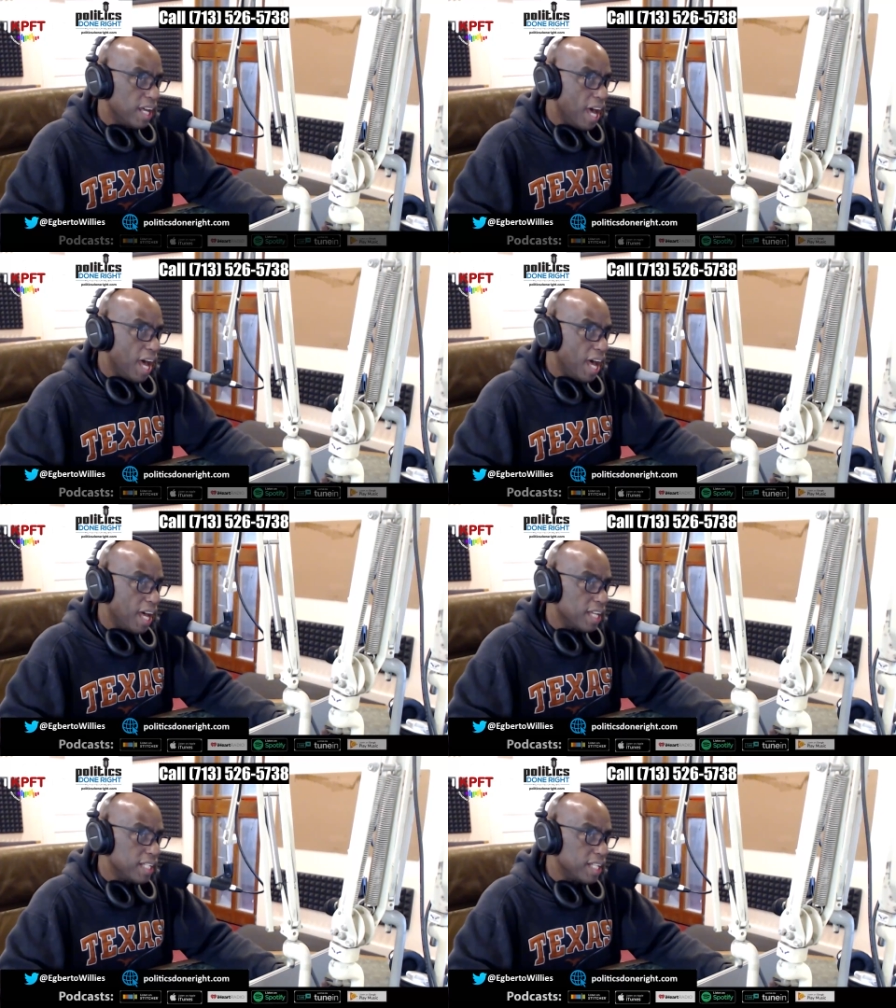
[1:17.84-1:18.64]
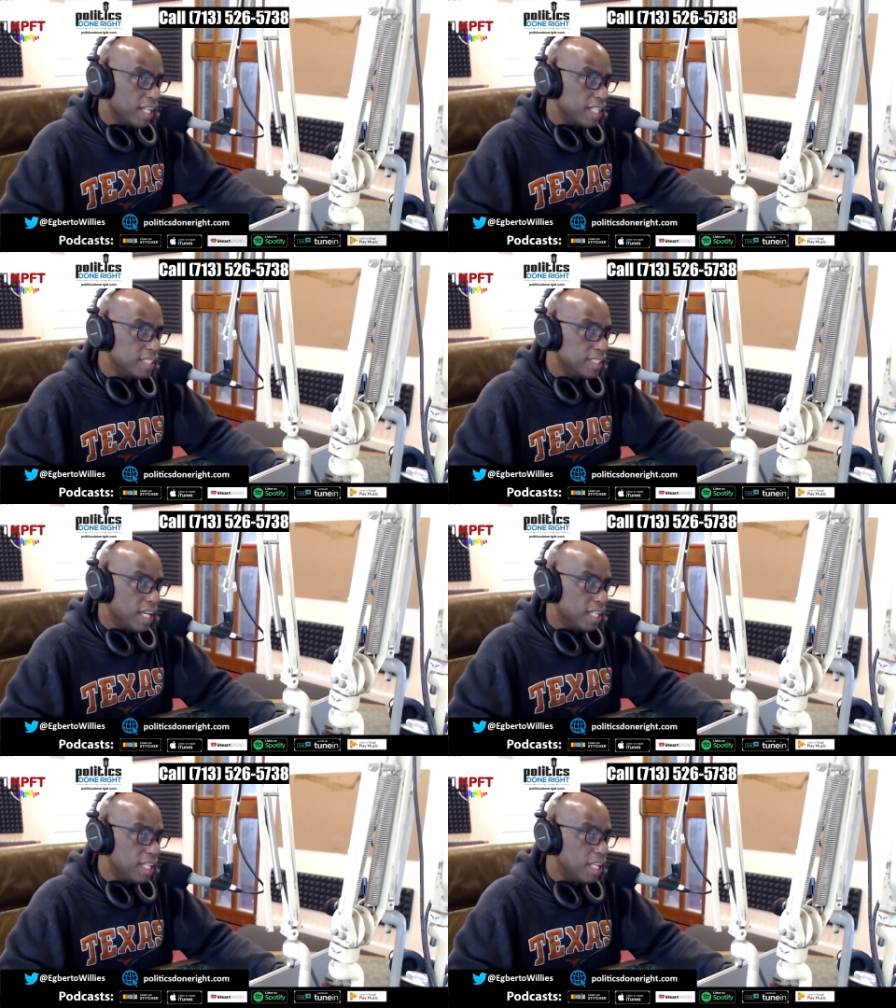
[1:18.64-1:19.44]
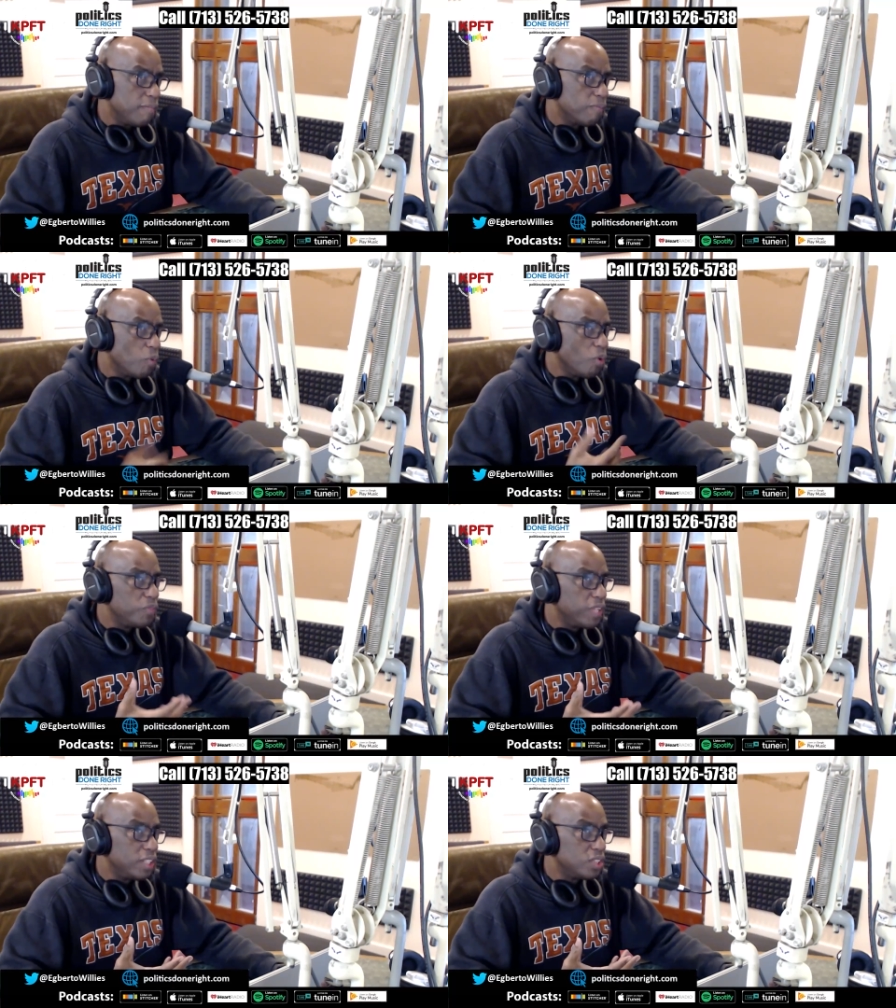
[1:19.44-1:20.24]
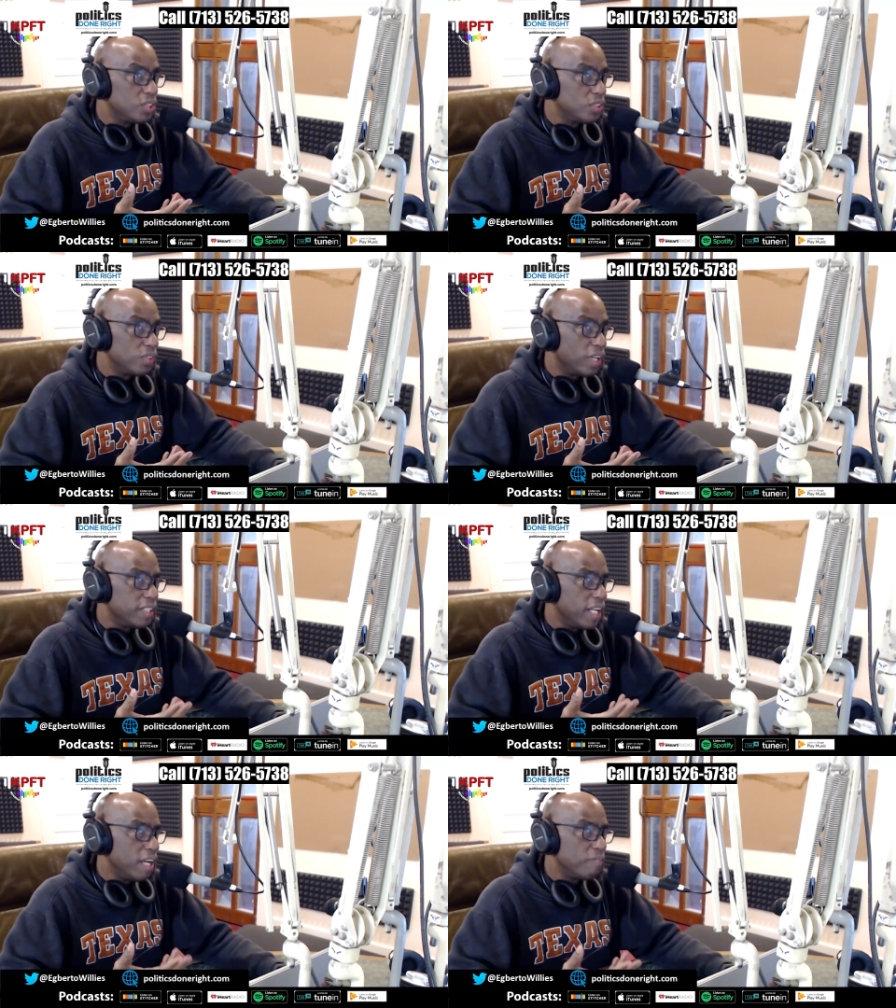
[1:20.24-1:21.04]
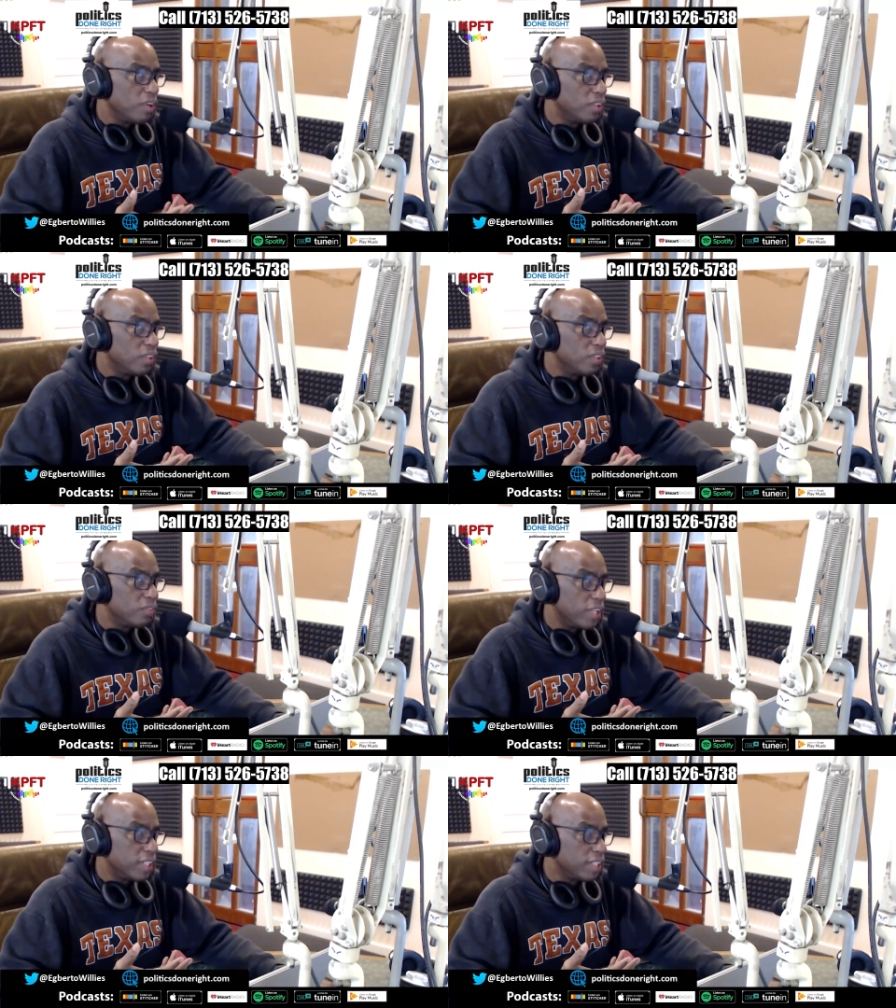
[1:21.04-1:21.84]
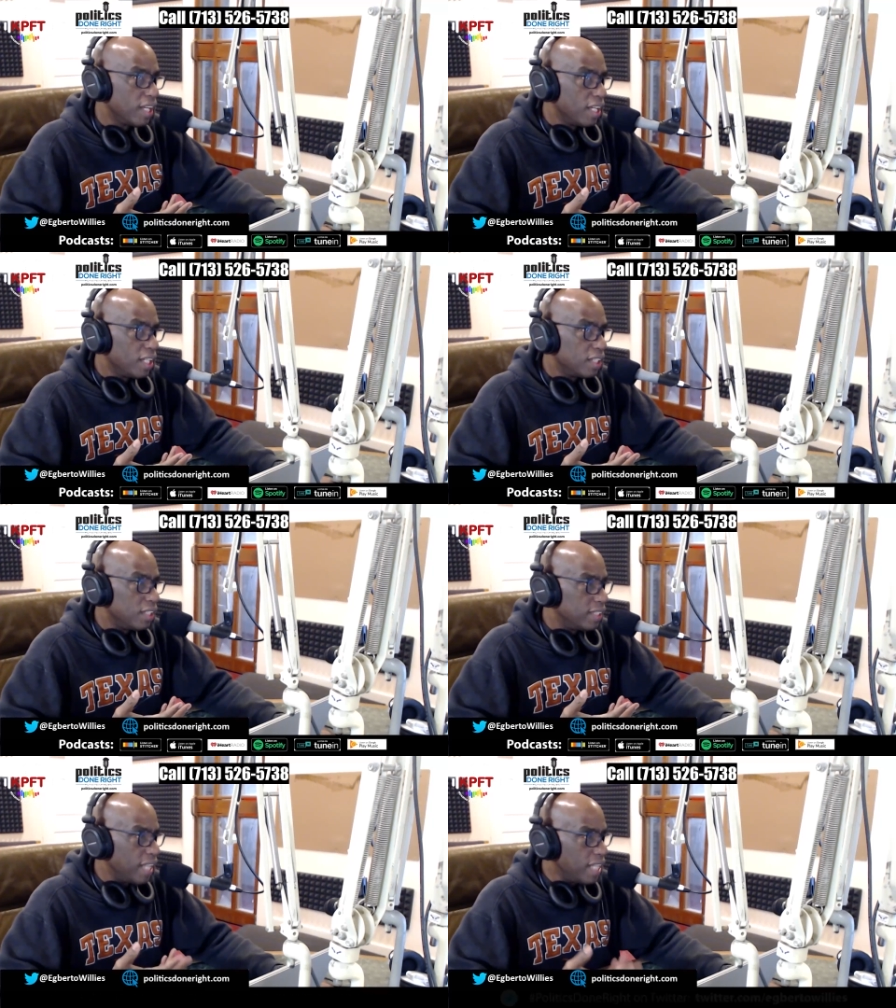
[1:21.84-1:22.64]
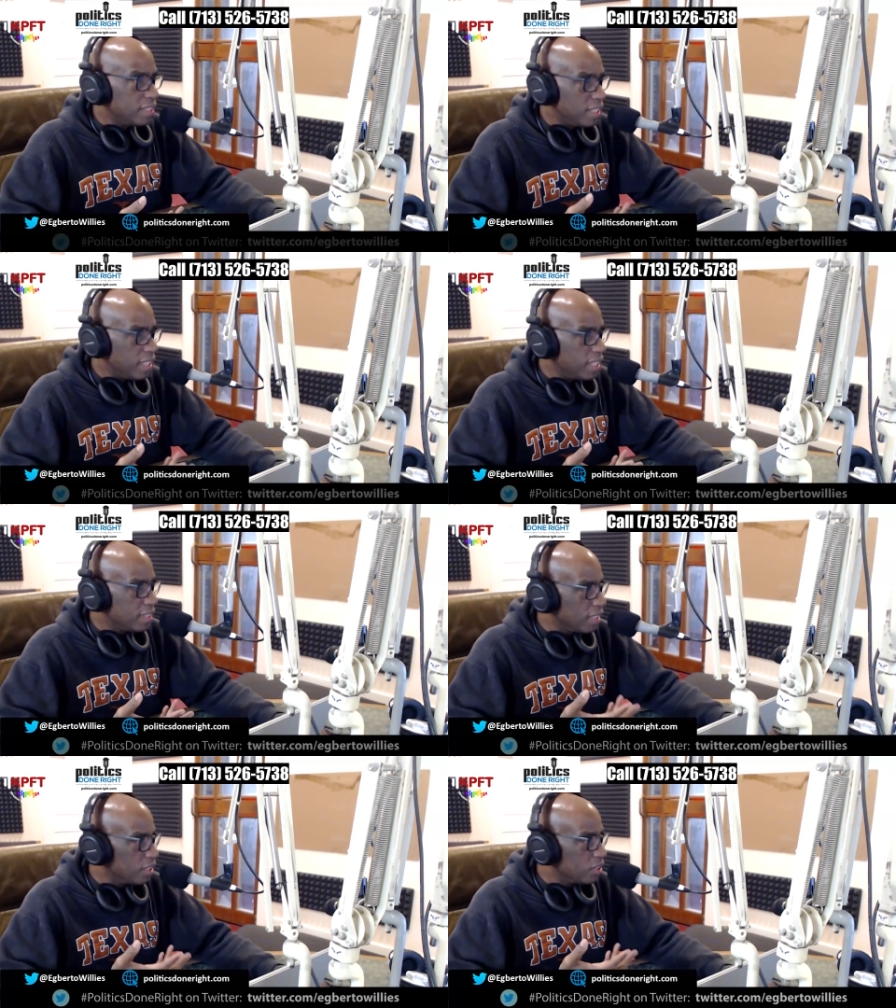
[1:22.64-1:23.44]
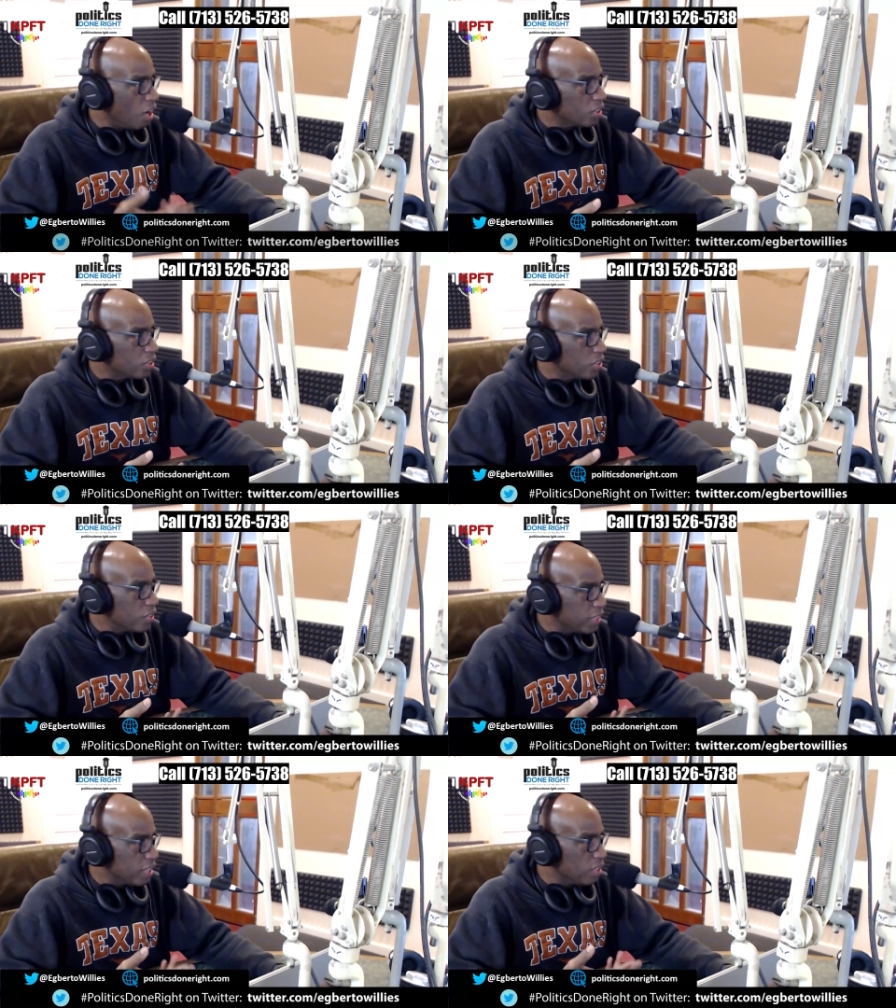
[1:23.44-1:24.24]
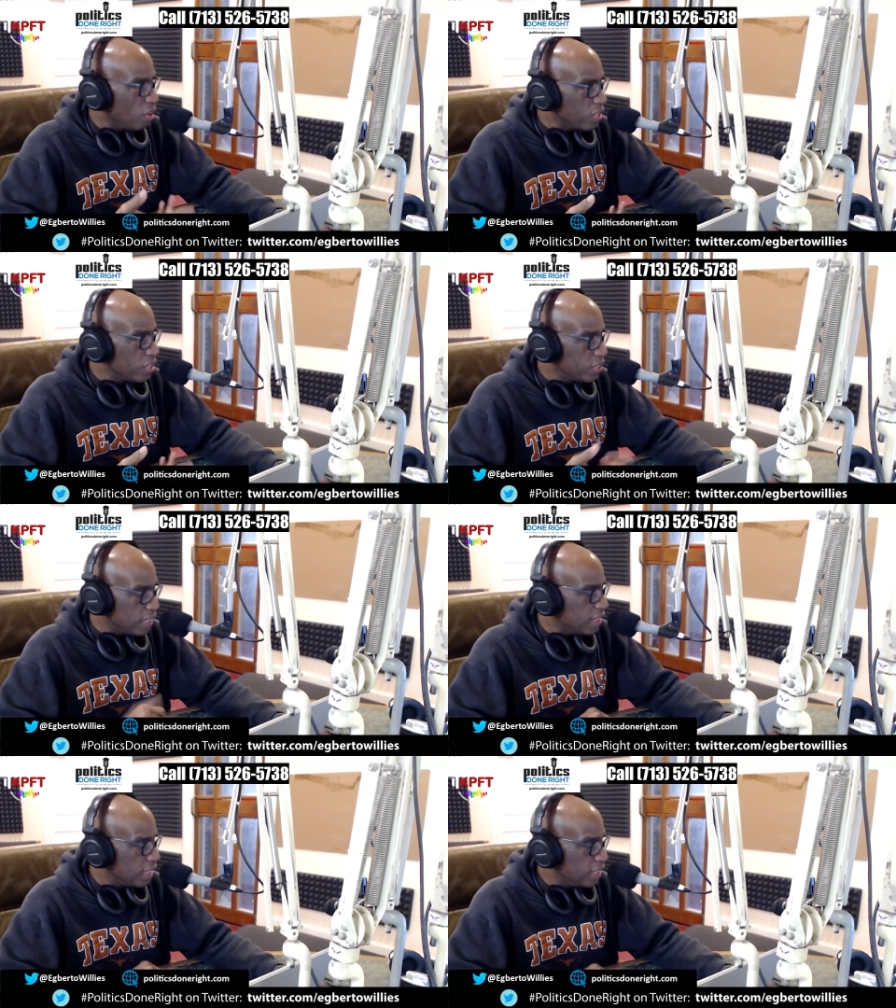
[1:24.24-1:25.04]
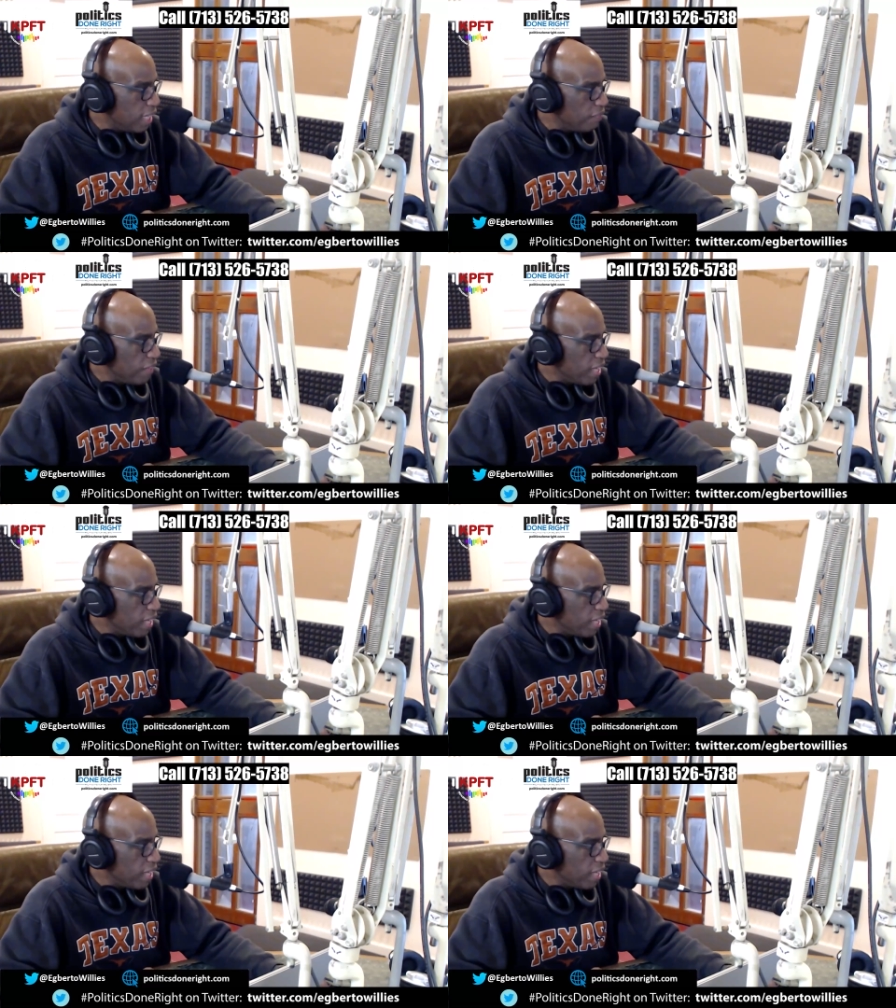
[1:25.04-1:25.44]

And he said he moved into a neighborhood with dentists and doctors and lawyers, etc.